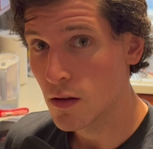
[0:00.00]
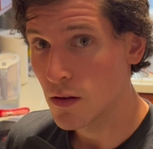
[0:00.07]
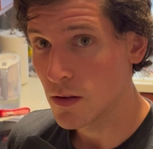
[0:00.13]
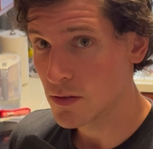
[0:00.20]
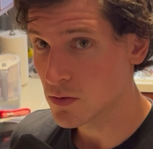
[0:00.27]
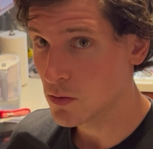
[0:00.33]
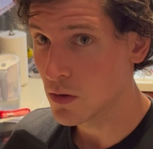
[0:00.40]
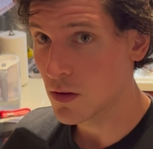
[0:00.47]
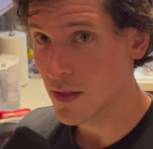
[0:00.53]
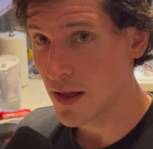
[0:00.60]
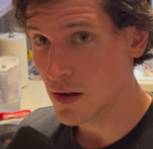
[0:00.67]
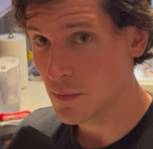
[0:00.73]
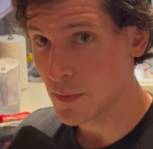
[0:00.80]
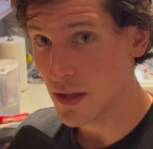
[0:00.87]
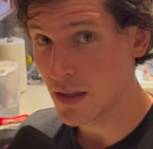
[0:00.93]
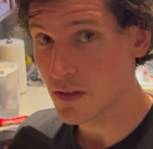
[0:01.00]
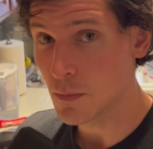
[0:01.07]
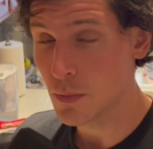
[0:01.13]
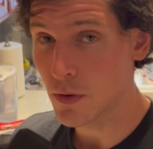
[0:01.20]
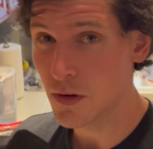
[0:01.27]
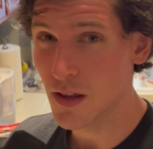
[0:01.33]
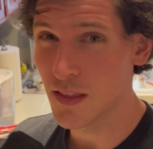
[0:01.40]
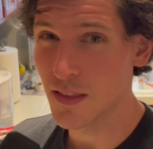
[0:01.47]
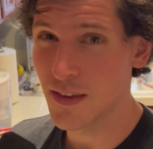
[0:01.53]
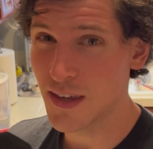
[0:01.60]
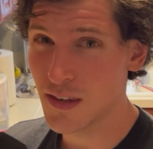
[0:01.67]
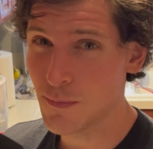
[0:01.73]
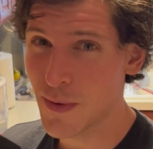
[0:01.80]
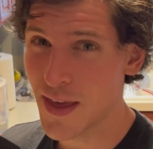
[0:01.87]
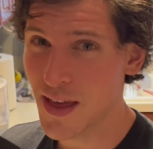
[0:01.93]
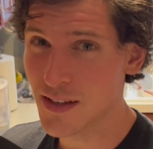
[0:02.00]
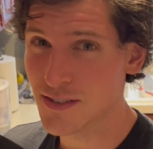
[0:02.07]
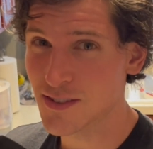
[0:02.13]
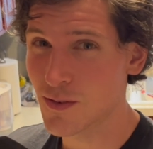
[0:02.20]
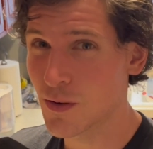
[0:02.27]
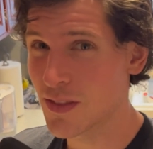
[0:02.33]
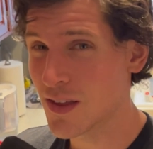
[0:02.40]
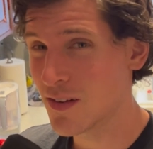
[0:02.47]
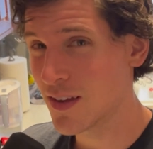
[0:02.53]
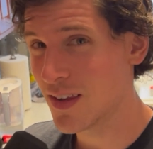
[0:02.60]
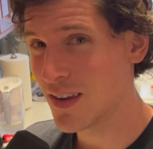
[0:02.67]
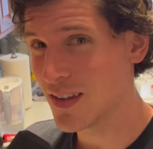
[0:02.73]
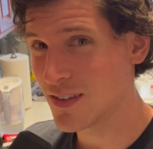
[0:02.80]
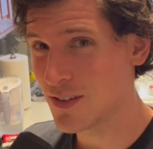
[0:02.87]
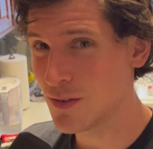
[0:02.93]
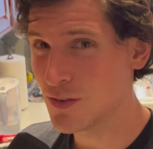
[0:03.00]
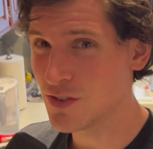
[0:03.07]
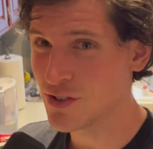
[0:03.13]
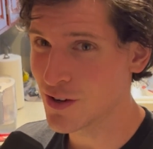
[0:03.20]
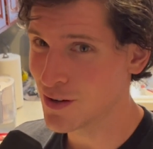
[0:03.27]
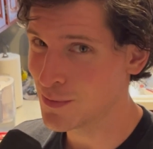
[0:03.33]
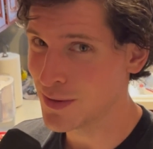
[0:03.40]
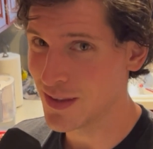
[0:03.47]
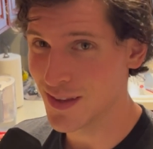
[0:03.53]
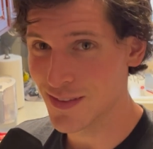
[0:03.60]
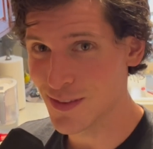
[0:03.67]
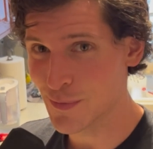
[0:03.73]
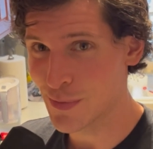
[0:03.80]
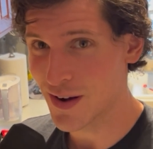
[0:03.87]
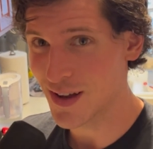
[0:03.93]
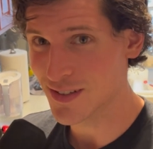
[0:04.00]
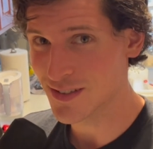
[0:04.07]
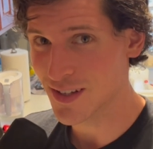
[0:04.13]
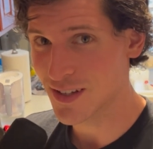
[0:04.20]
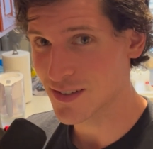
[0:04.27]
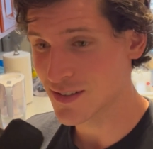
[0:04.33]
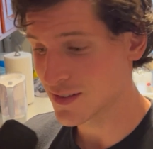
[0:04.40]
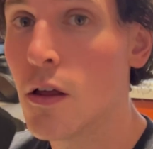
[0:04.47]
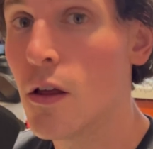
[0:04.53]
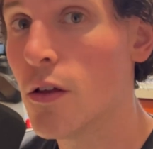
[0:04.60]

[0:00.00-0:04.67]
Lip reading: This will allow me to put on lean mass without getting too chubby in the process.